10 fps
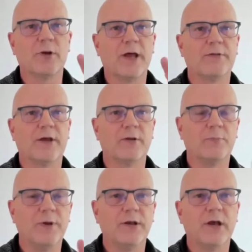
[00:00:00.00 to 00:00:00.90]
And then the
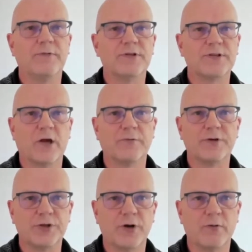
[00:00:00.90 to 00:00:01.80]
PDF itself is
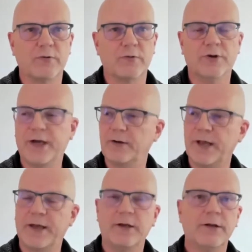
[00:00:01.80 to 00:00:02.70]
shown. You cannot
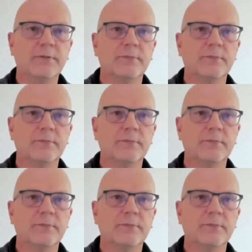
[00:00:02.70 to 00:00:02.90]
edit it,